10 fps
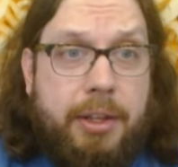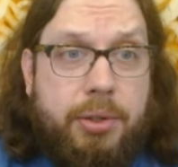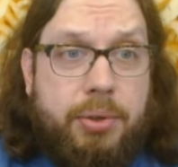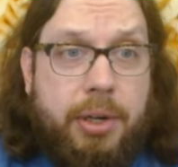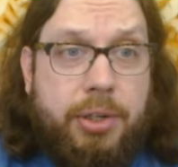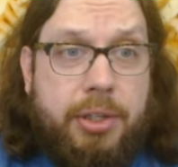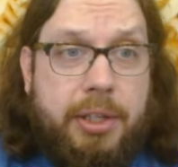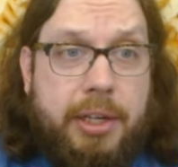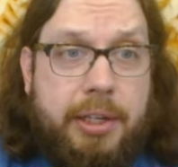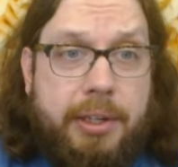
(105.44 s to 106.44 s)
The
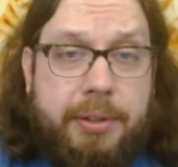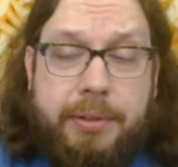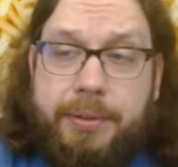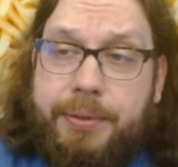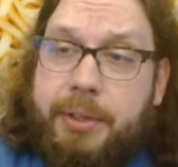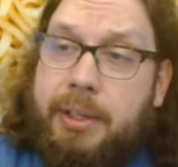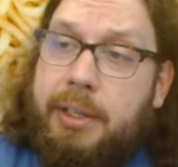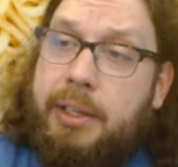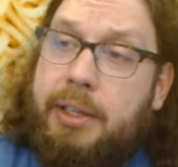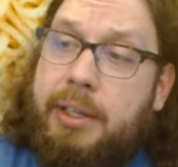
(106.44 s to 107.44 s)
instructions on here
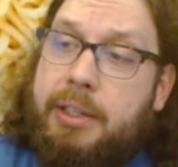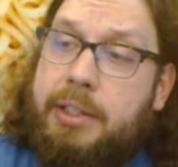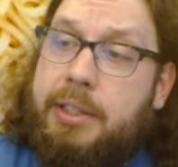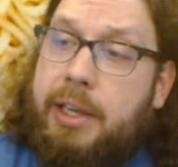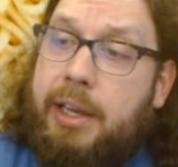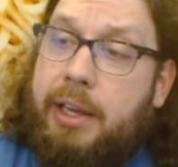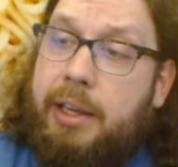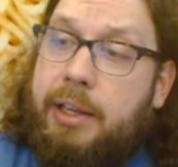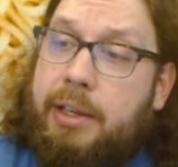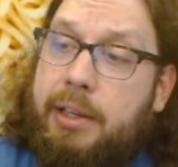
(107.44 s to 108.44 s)

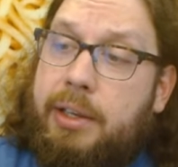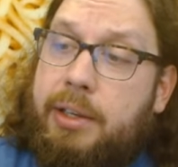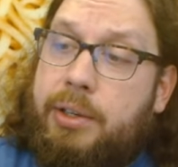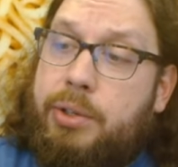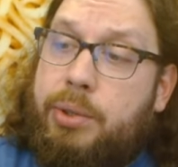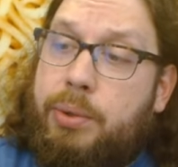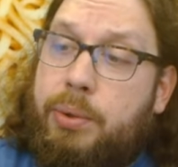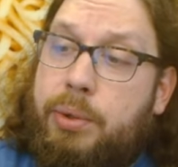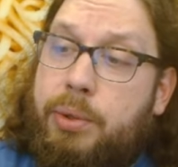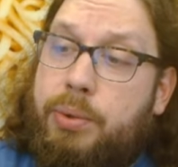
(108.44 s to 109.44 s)
say
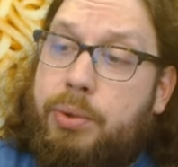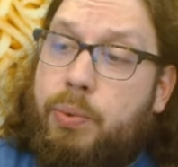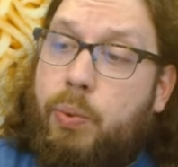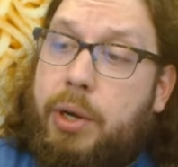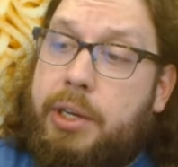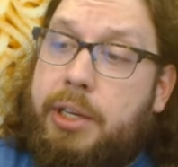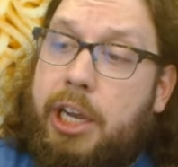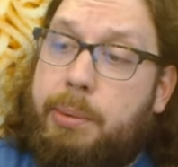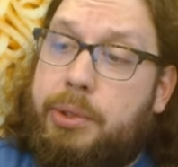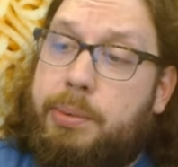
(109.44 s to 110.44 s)
to use
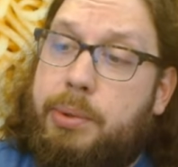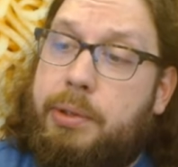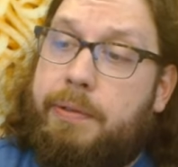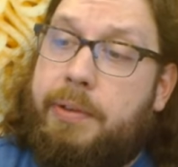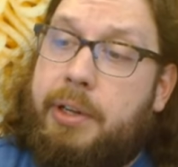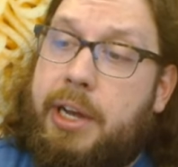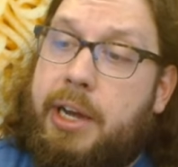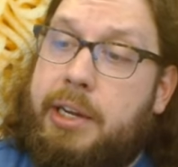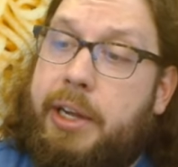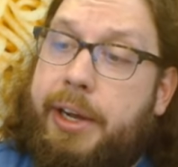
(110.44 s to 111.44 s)
one tablespoon of
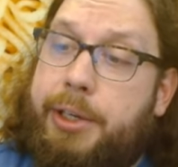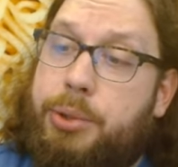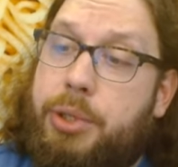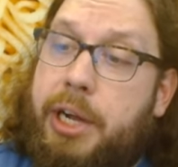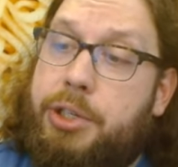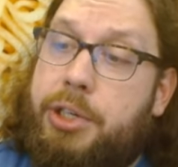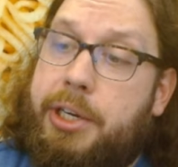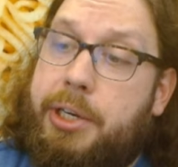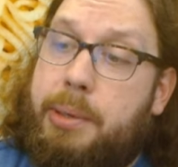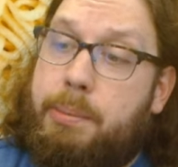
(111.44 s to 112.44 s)
non
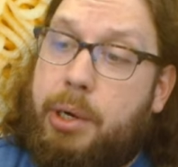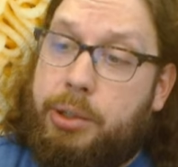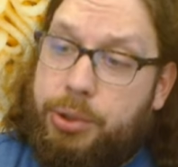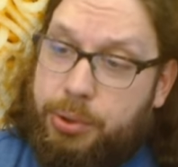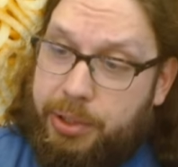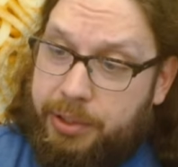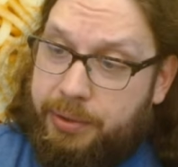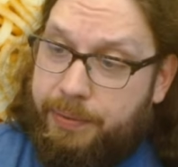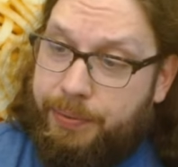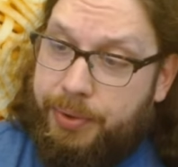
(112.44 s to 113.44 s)
hydrogenated
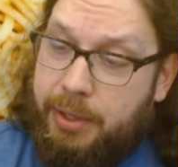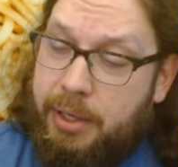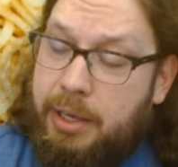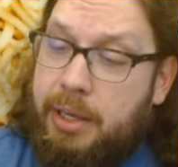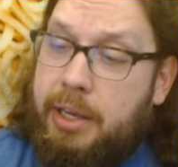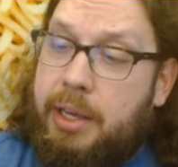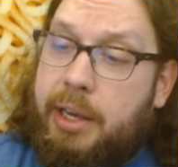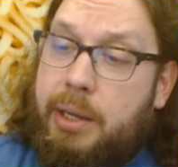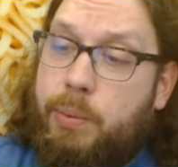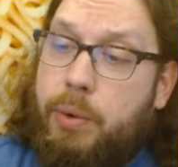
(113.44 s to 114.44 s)
margarine
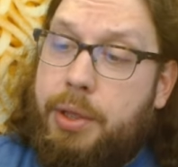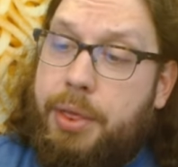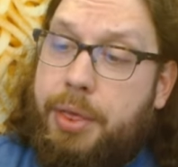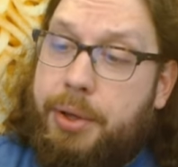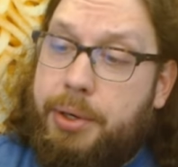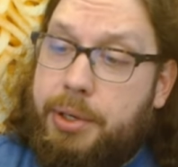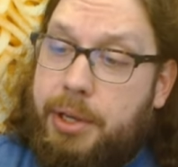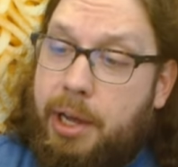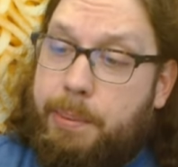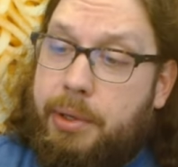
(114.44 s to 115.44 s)
and one
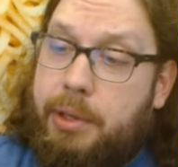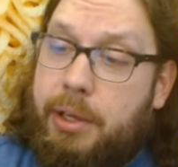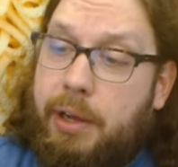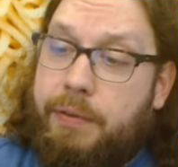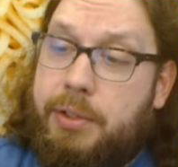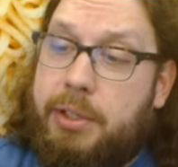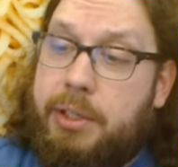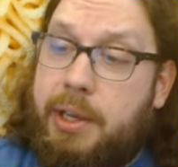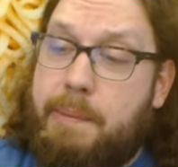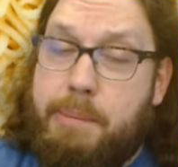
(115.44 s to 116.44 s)
third cup of
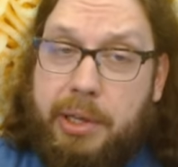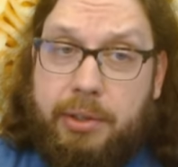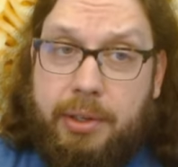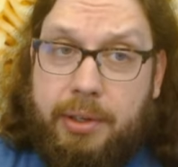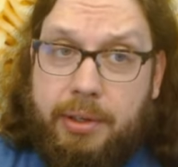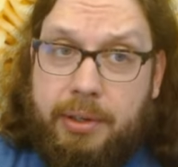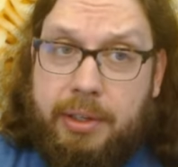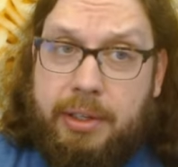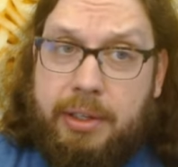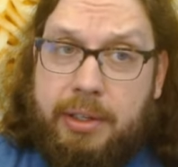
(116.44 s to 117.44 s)
skim milk
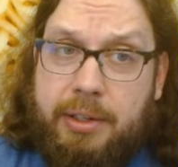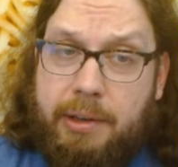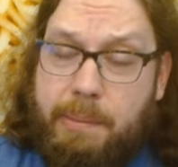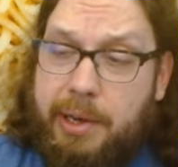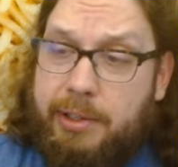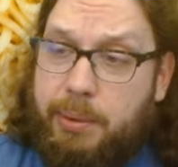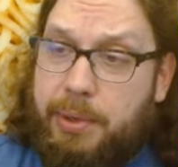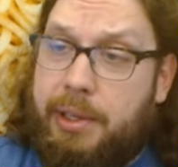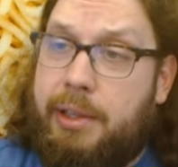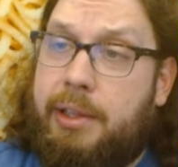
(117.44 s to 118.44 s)
to
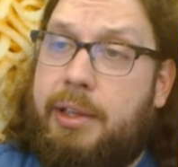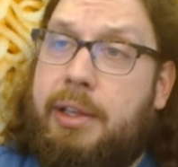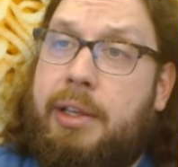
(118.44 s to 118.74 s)
mix it with.